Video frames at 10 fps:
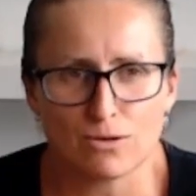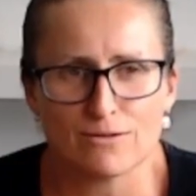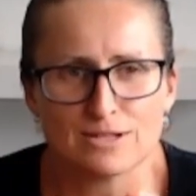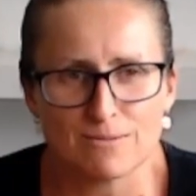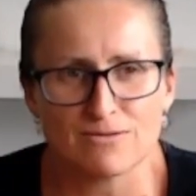
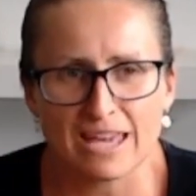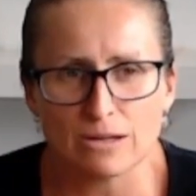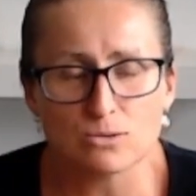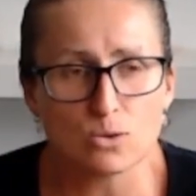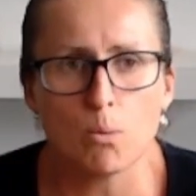some
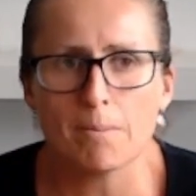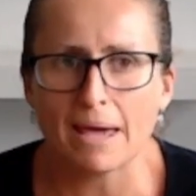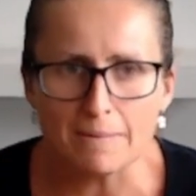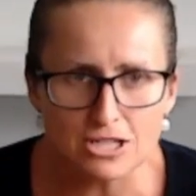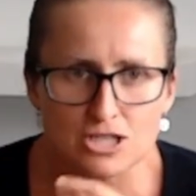fails, or
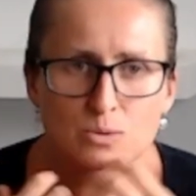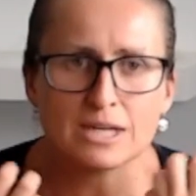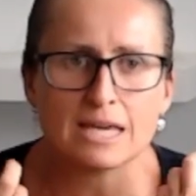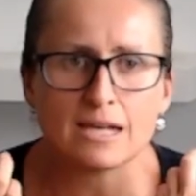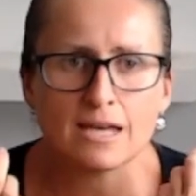maybe you just want
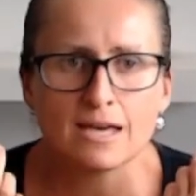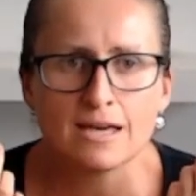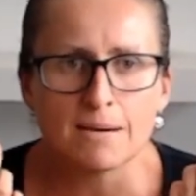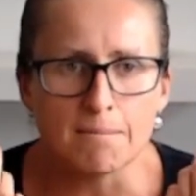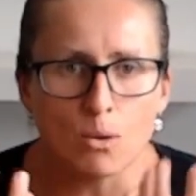to get
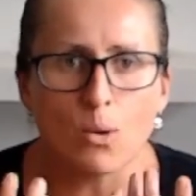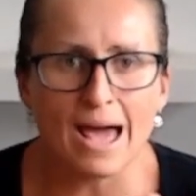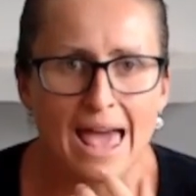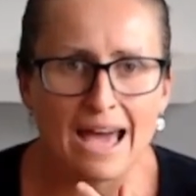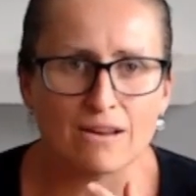more
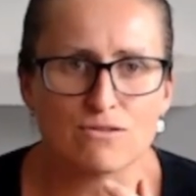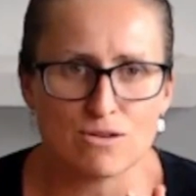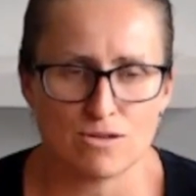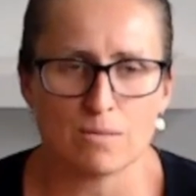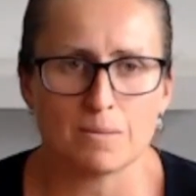out of your
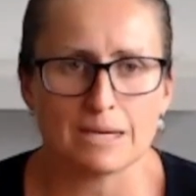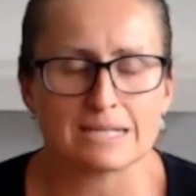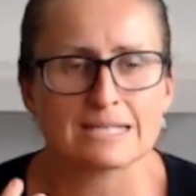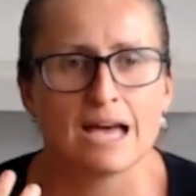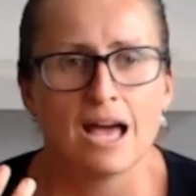
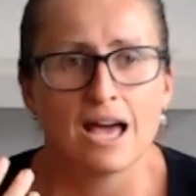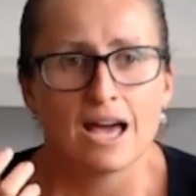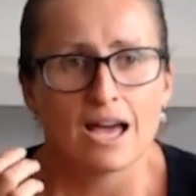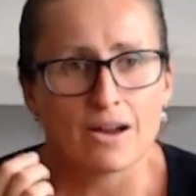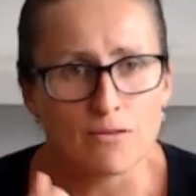Thermomix,
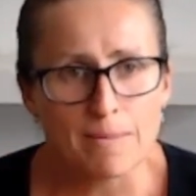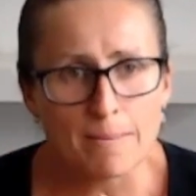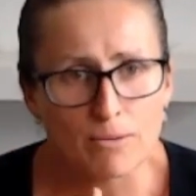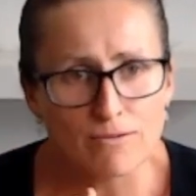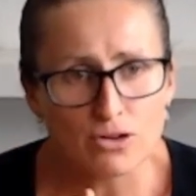
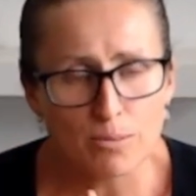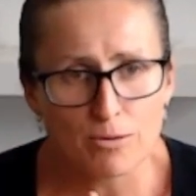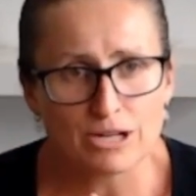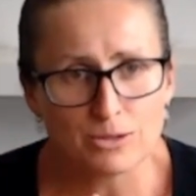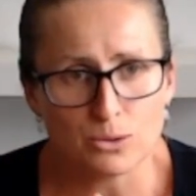remember, I've got a
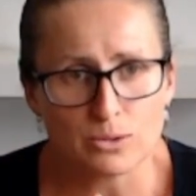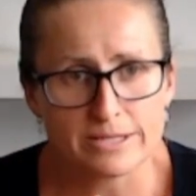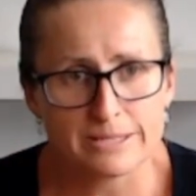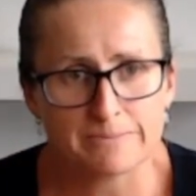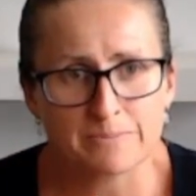bread
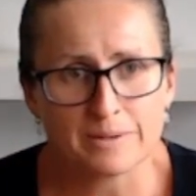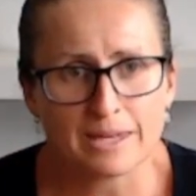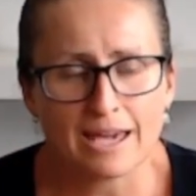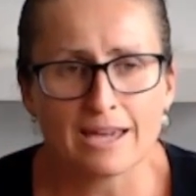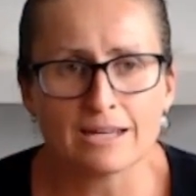course,
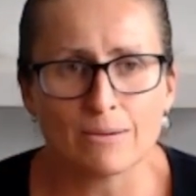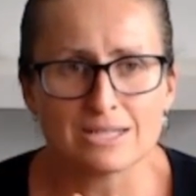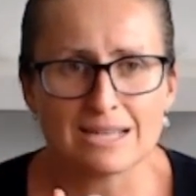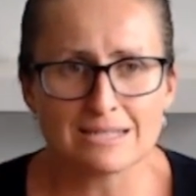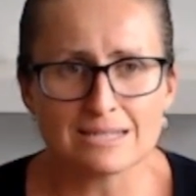okay? Now, it
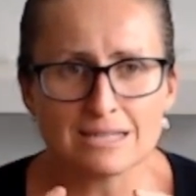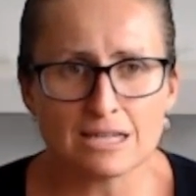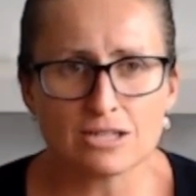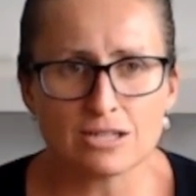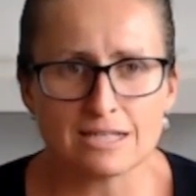
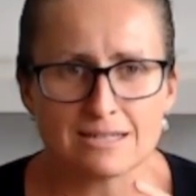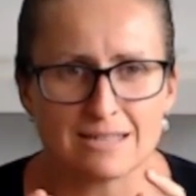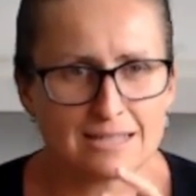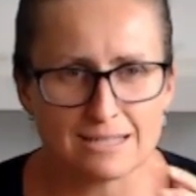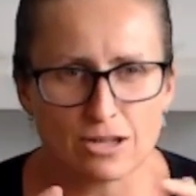
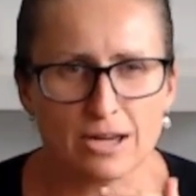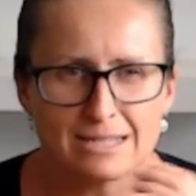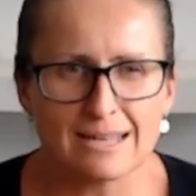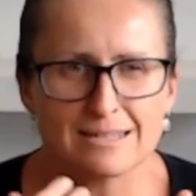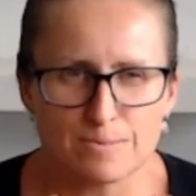
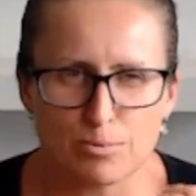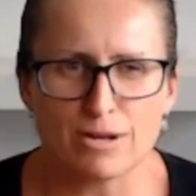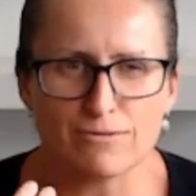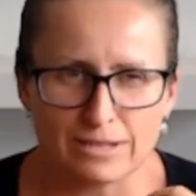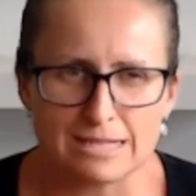does
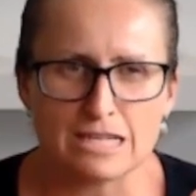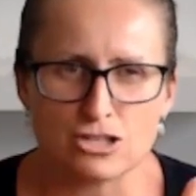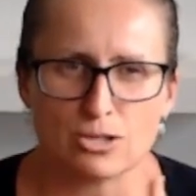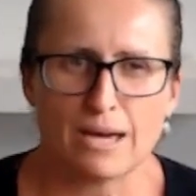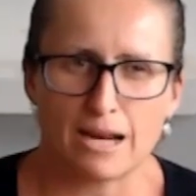briefly
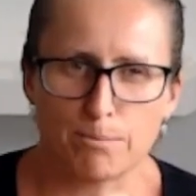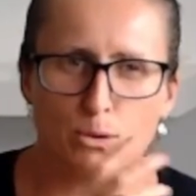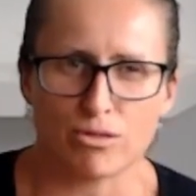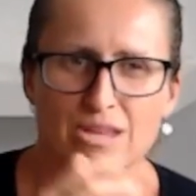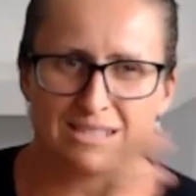teach you how to
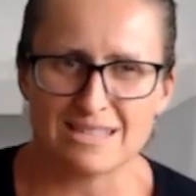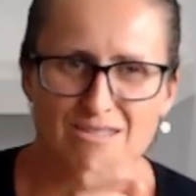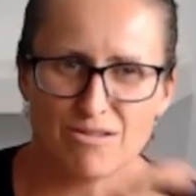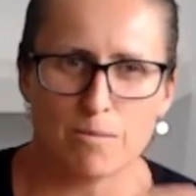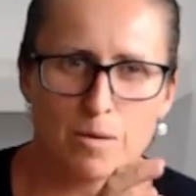put things in your
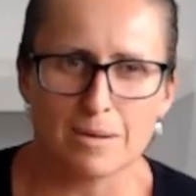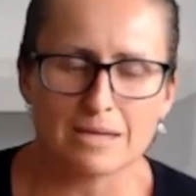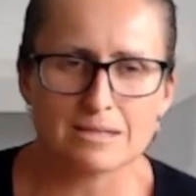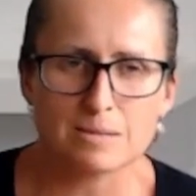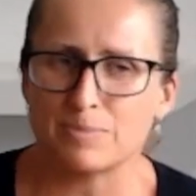
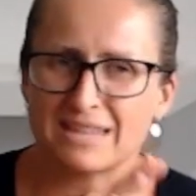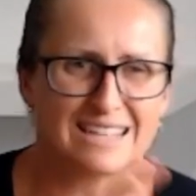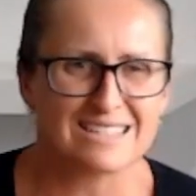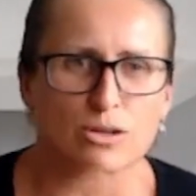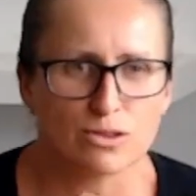Thermomix, but
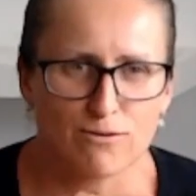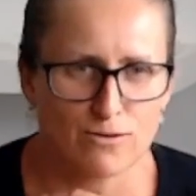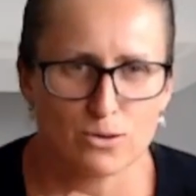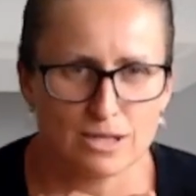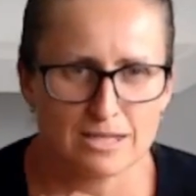that's not the
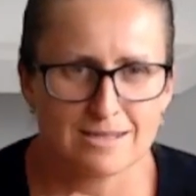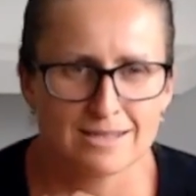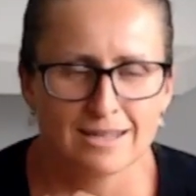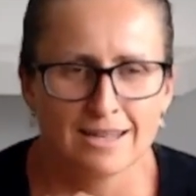focus.